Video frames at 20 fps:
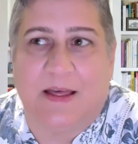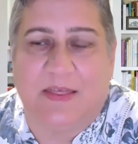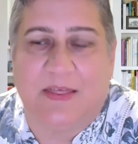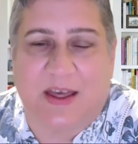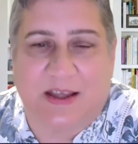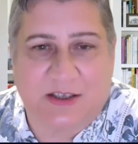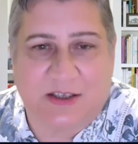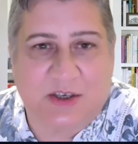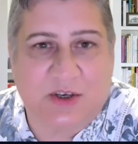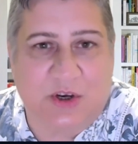
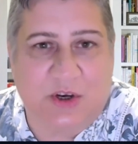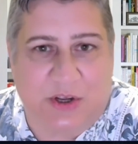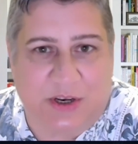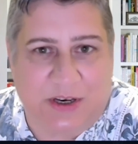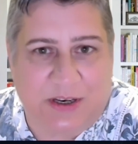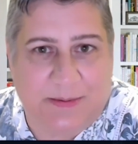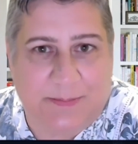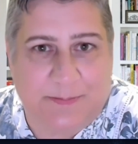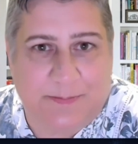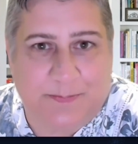That's
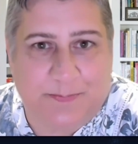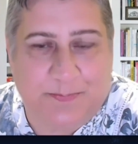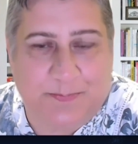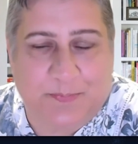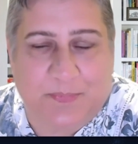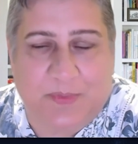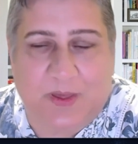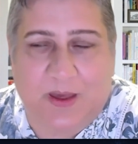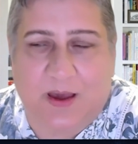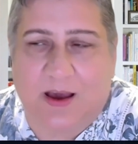good
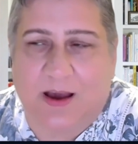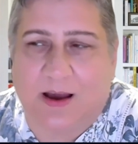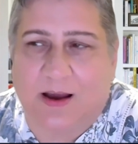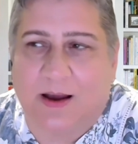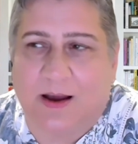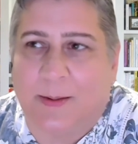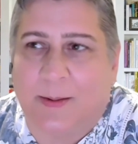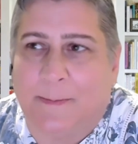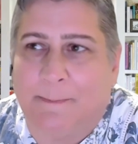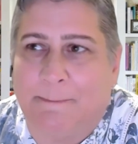
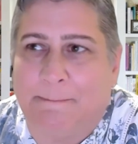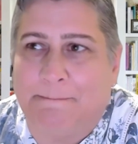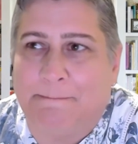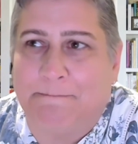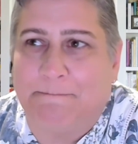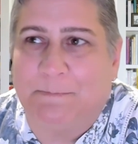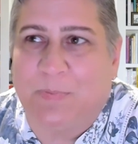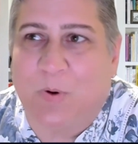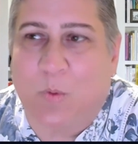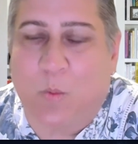um,
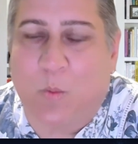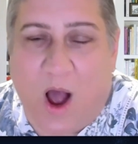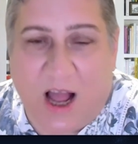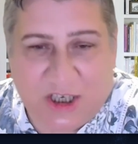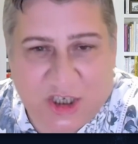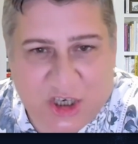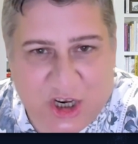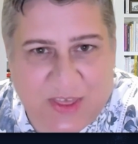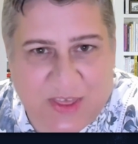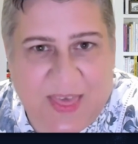but
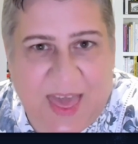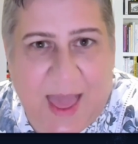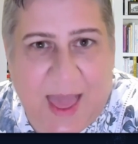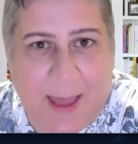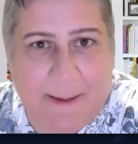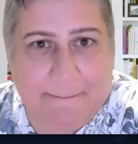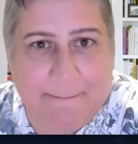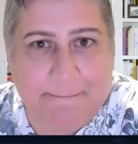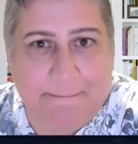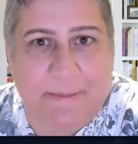watching
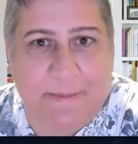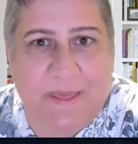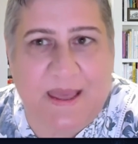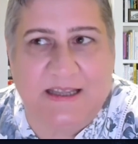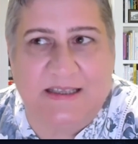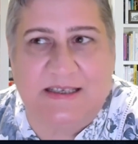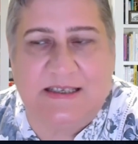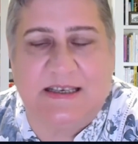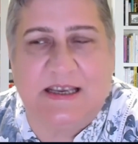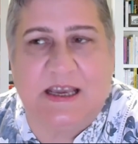that
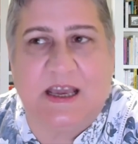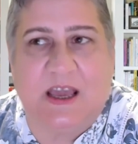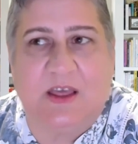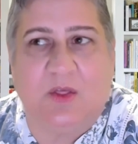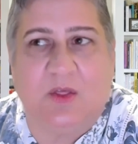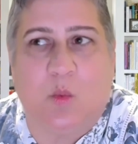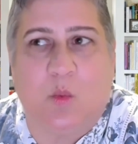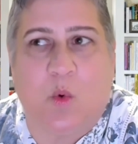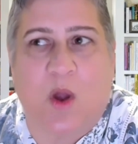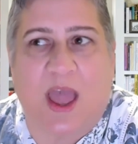and seeing
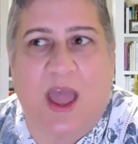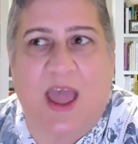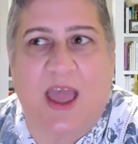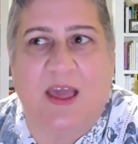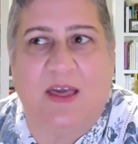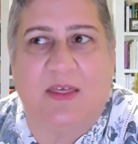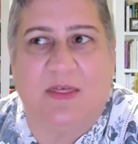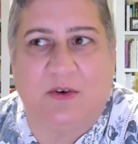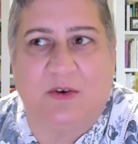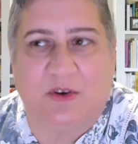the
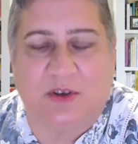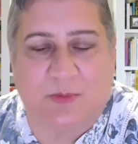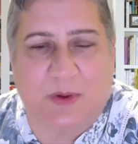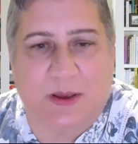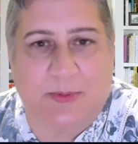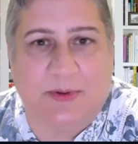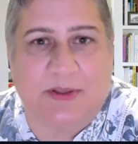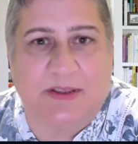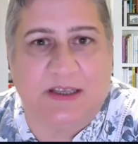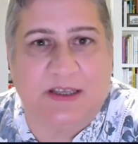way those
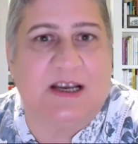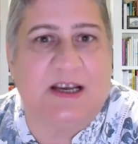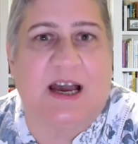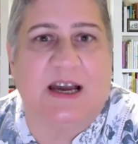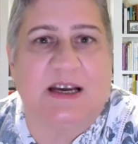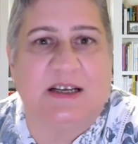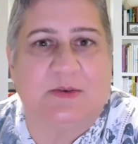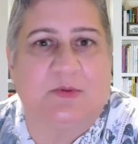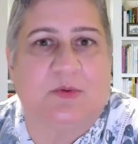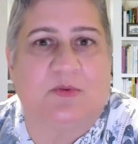people at the
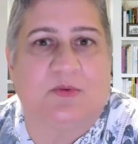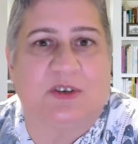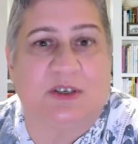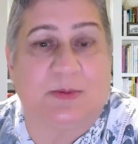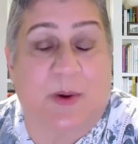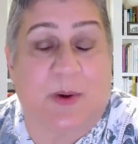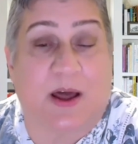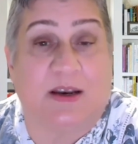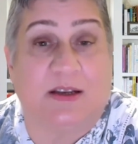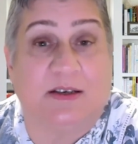dias were
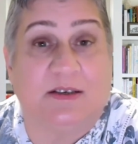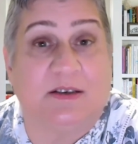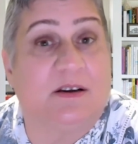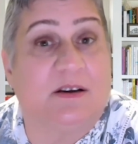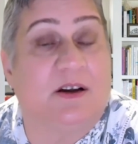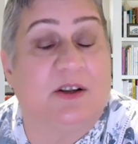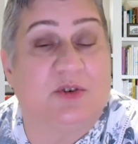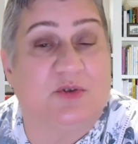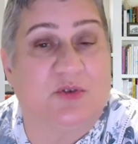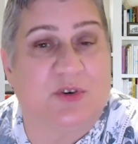responding to
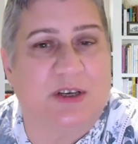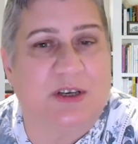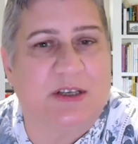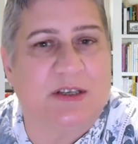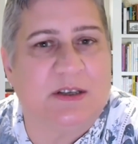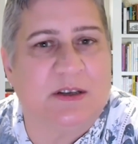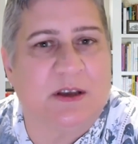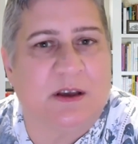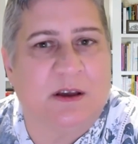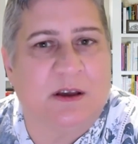
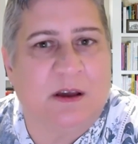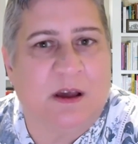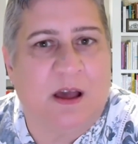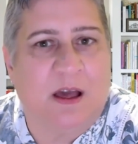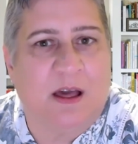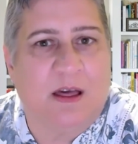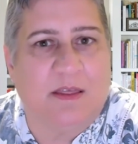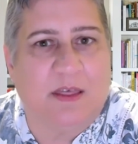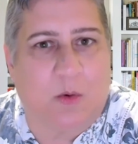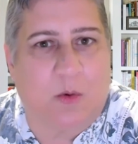countries
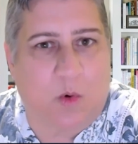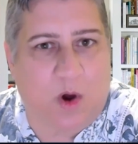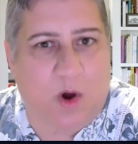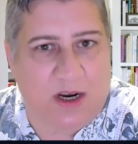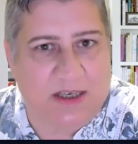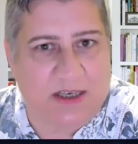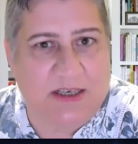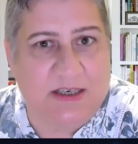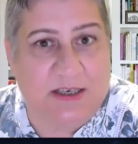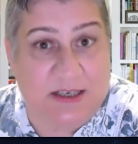that
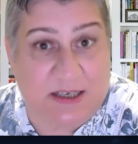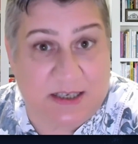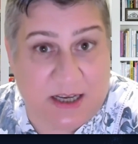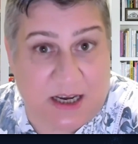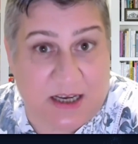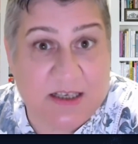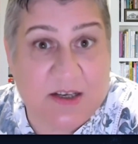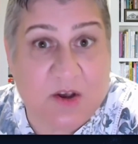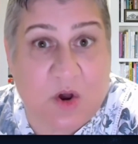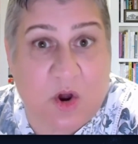wanted to
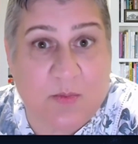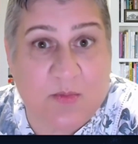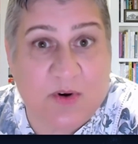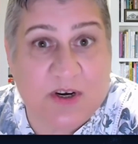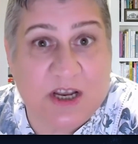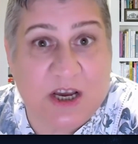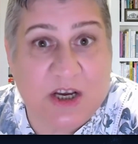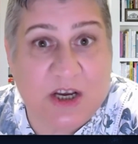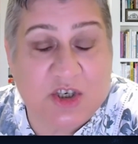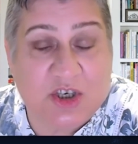discuss harm
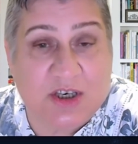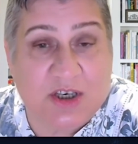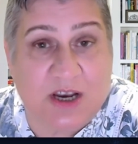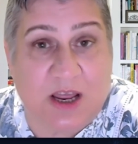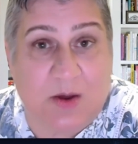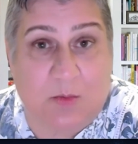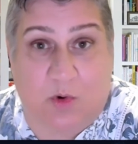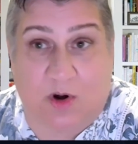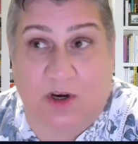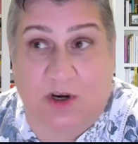reduction
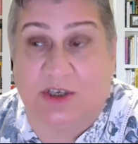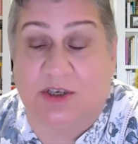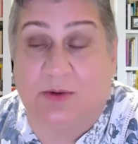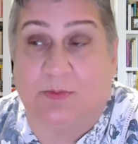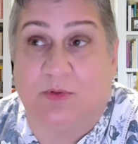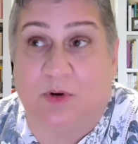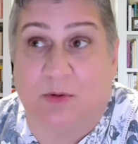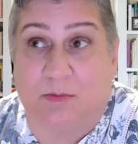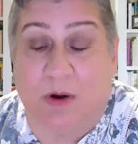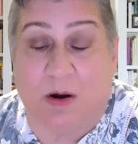and wanted to
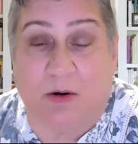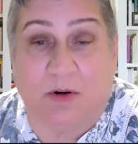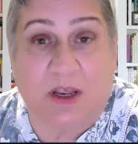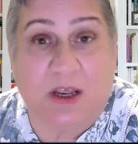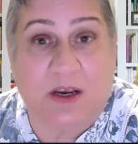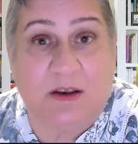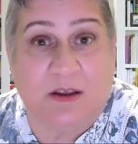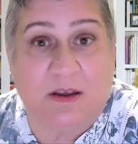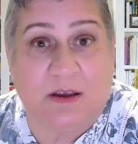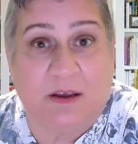promote
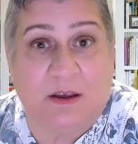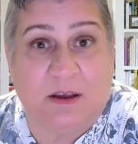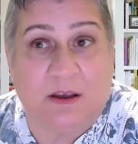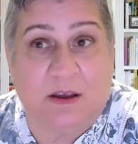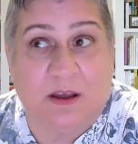it,